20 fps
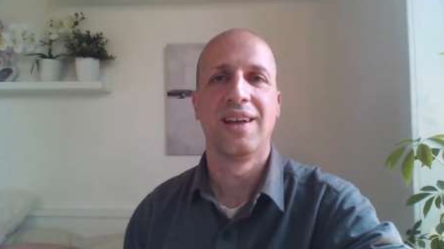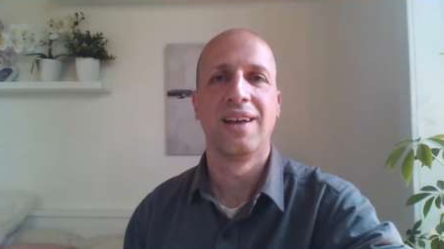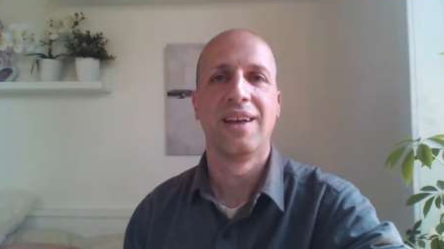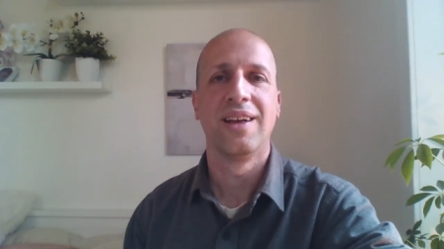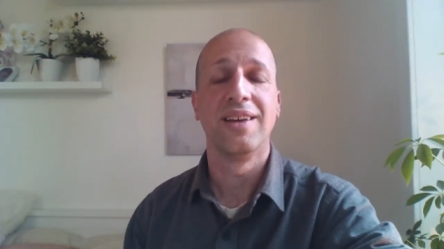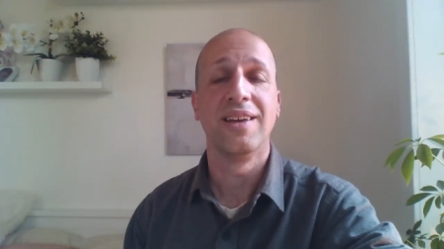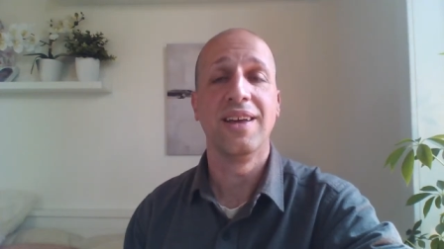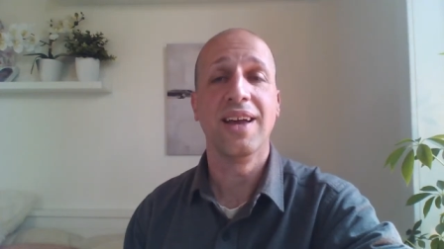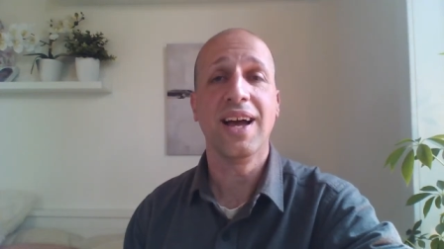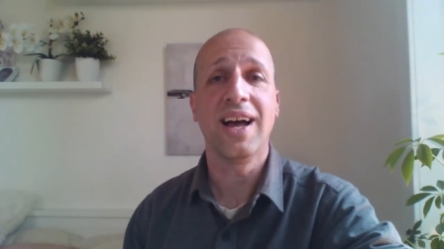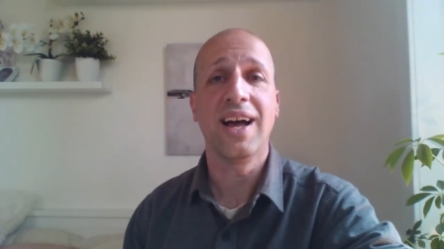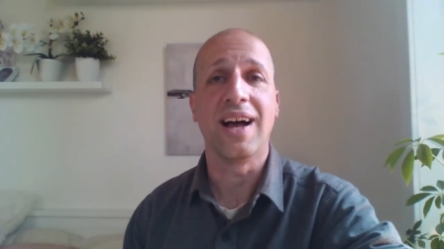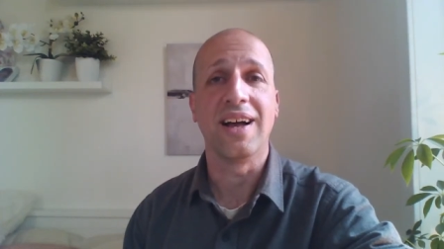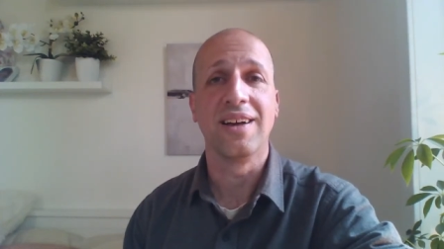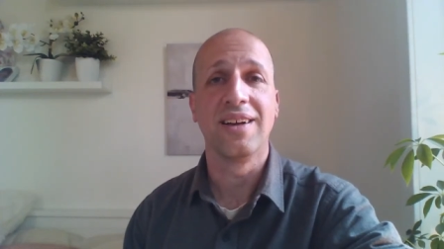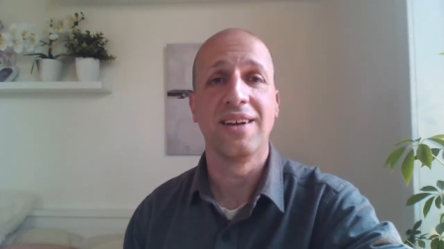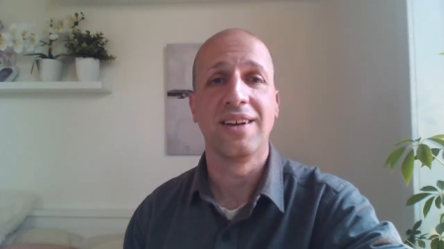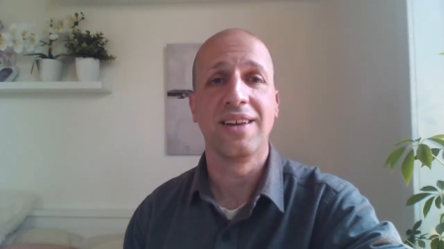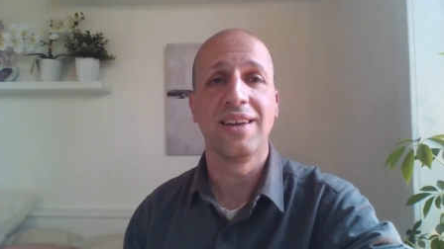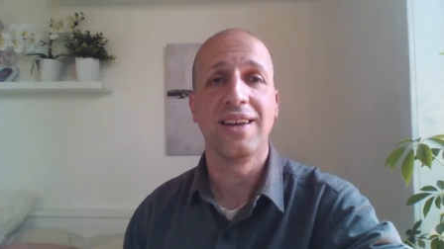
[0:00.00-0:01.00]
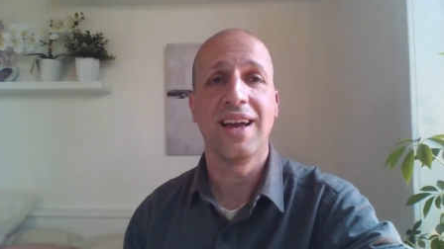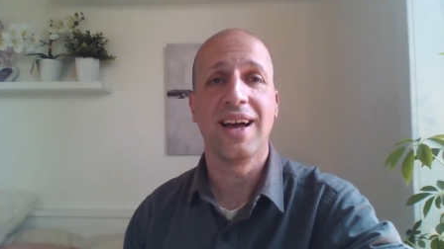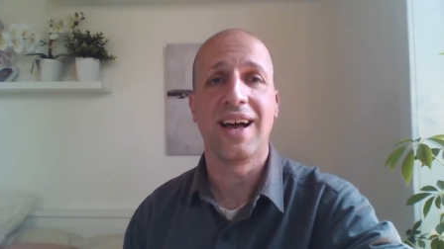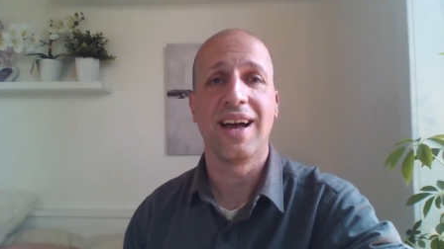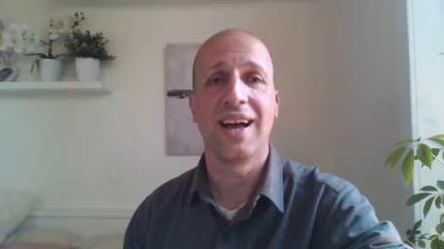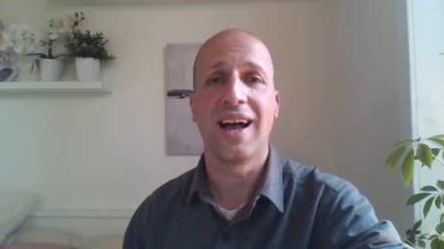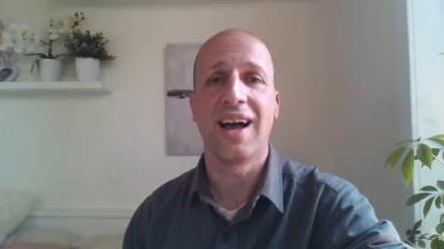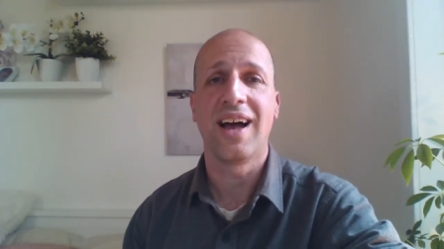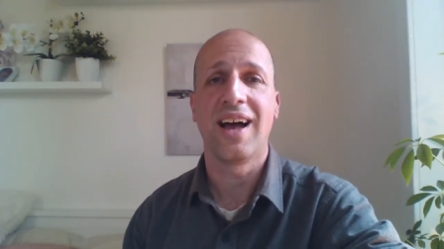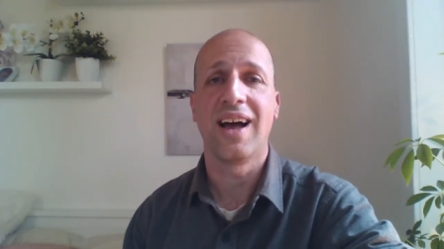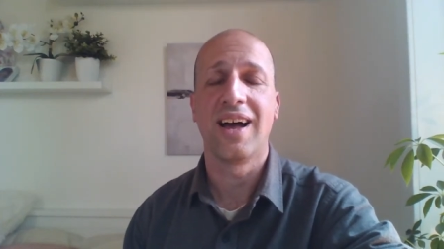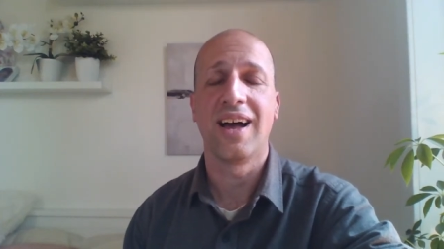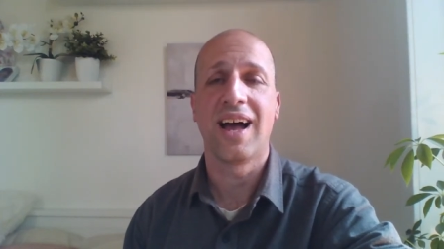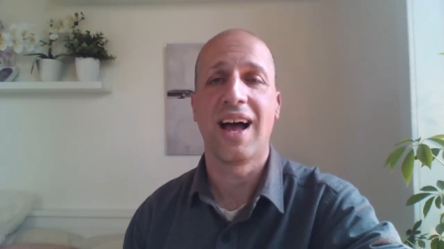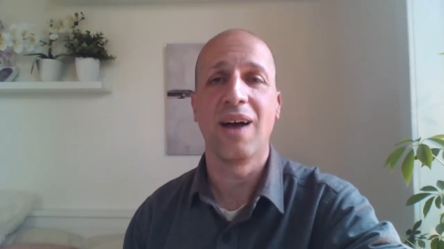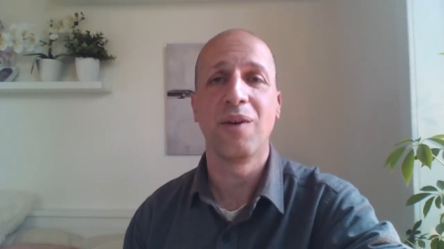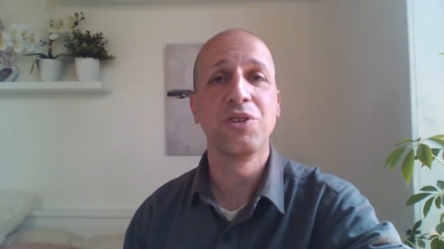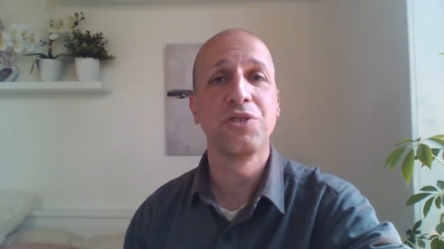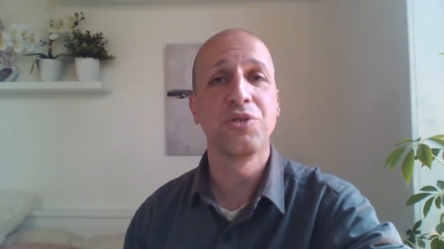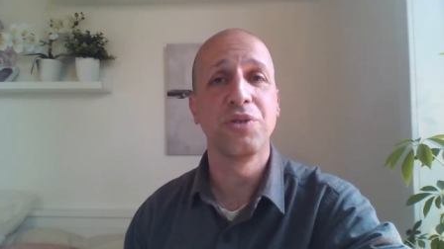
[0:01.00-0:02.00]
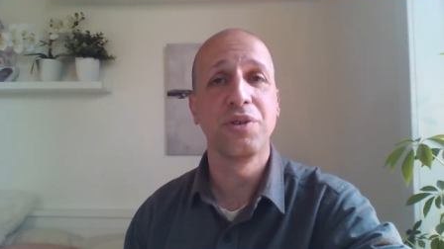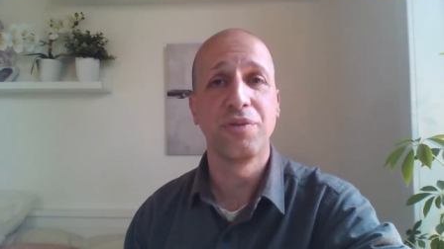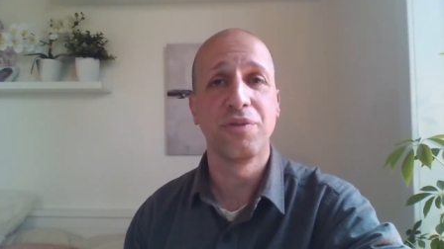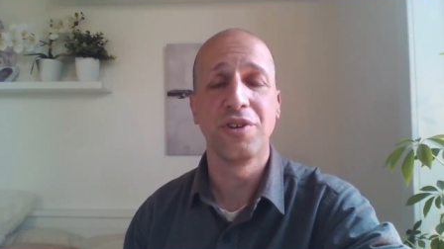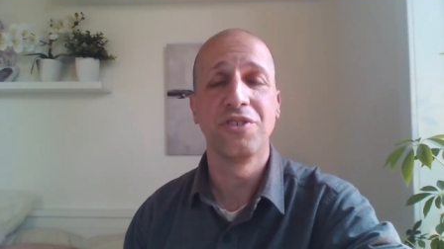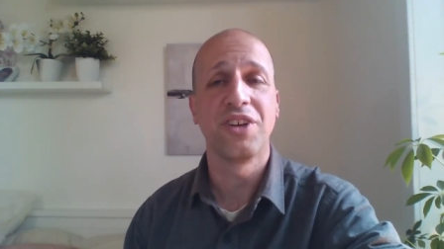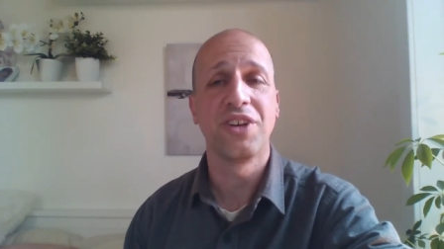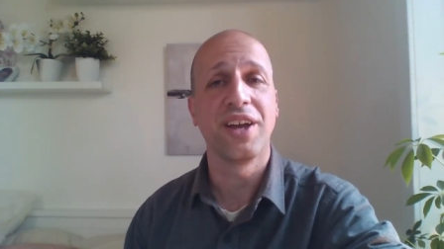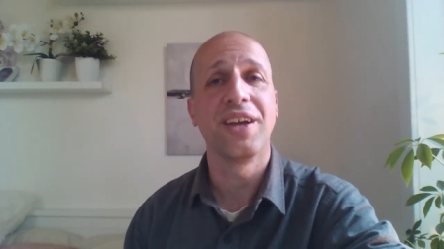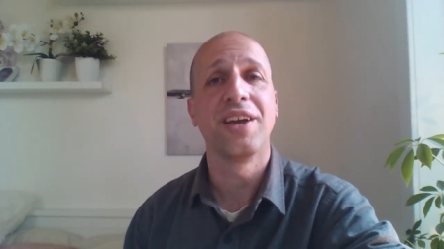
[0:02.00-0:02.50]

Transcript: Yeah, yeah, uh, I was referred to